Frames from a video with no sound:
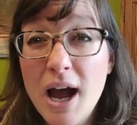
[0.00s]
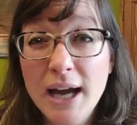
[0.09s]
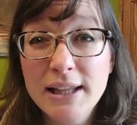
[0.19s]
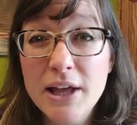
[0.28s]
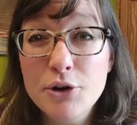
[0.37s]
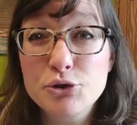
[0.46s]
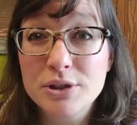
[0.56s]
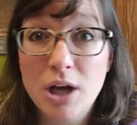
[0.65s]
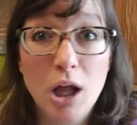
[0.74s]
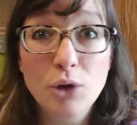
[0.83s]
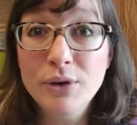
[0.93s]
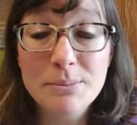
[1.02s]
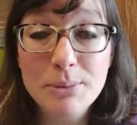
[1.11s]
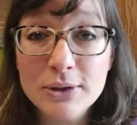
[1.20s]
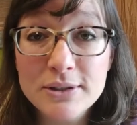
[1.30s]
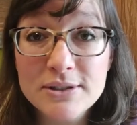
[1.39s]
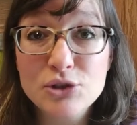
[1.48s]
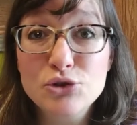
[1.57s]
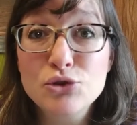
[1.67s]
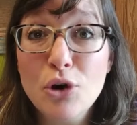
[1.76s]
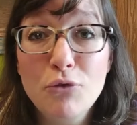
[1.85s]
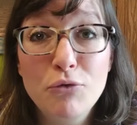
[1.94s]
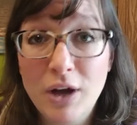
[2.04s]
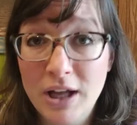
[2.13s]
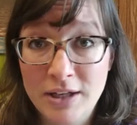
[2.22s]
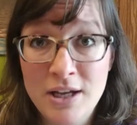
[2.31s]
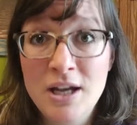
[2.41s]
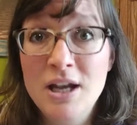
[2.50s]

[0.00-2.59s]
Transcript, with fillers: highlighters and coloring books, so fun.